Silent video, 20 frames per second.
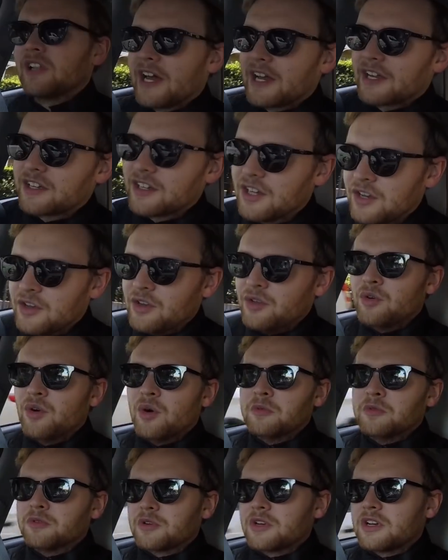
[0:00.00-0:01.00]
like a
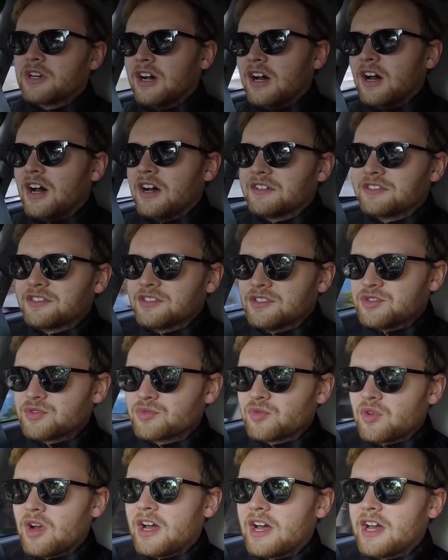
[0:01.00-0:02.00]
normal car to
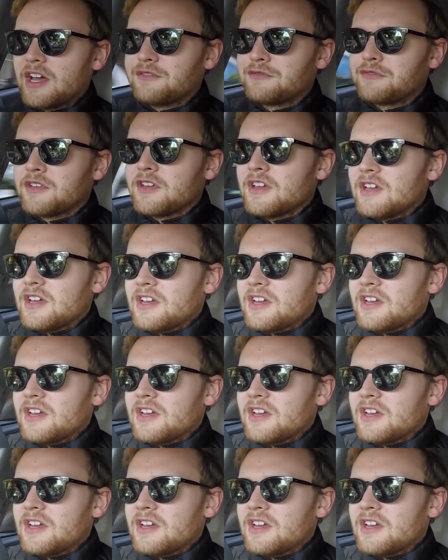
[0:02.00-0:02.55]
drive.